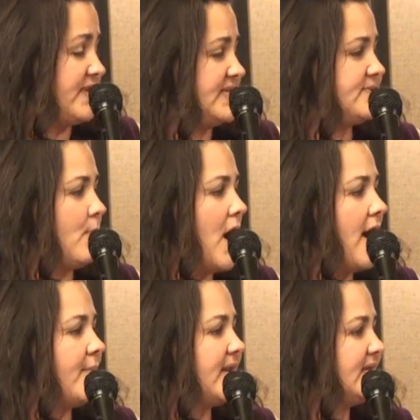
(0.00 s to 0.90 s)
his
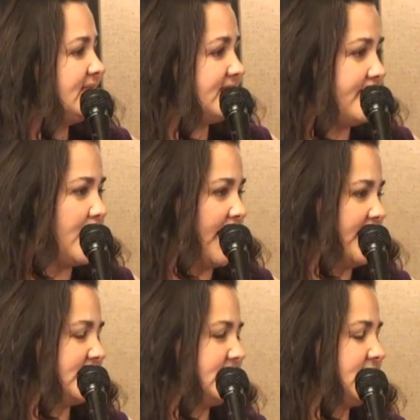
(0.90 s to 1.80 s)
mom and his
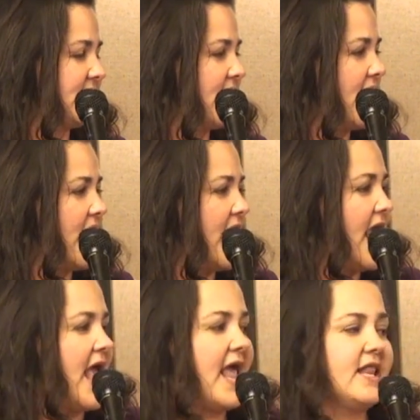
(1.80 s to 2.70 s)
siblings,
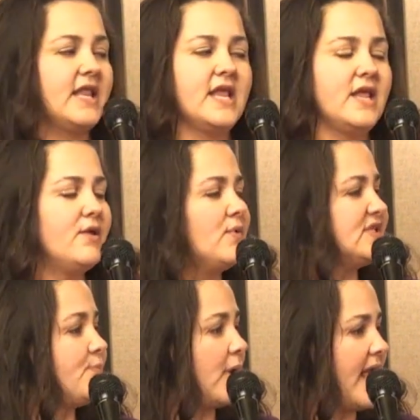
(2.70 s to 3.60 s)
and he
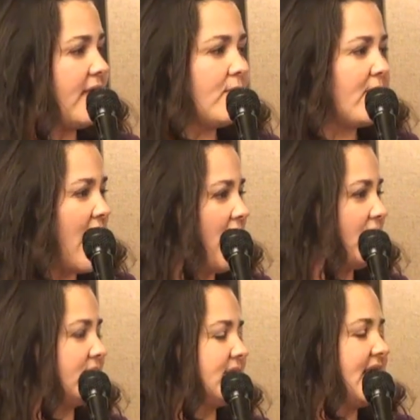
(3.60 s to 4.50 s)
was playing
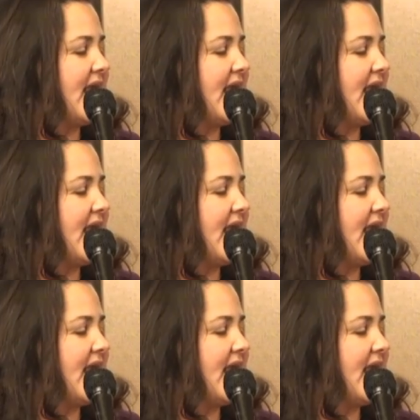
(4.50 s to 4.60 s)
around